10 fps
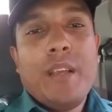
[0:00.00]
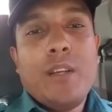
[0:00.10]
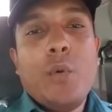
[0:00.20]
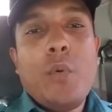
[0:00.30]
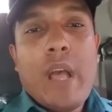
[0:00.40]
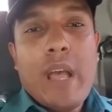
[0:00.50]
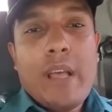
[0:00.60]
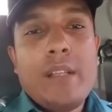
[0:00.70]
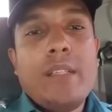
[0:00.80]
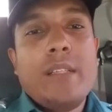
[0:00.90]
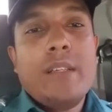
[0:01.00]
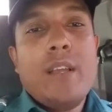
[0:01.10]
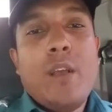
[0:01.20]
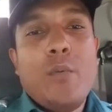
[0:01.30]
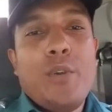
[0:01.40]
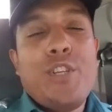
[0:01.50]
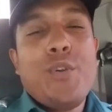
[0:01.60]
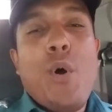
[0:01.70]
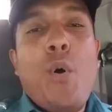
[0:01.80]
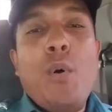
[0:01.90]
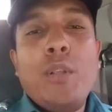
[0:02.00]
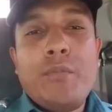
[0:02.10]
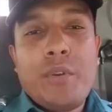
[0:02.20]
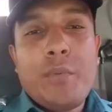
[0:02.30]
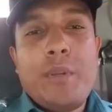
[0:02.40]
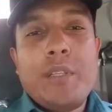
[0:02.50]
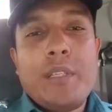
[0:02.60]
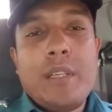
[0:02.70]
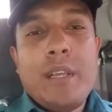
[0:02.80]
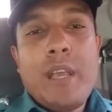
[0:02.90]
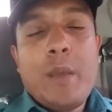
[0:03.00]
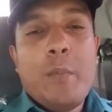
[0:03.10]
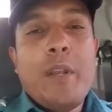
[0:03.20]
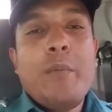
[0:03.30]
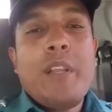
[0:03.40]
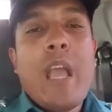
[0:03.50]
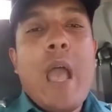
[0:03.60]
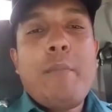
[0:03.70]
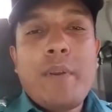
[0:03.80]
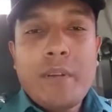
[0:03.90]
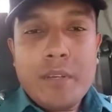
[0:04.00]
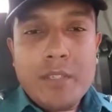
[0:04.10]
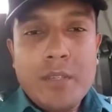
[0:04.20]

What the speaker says: Go ahead. Wish you all the very best. Many, many happy returns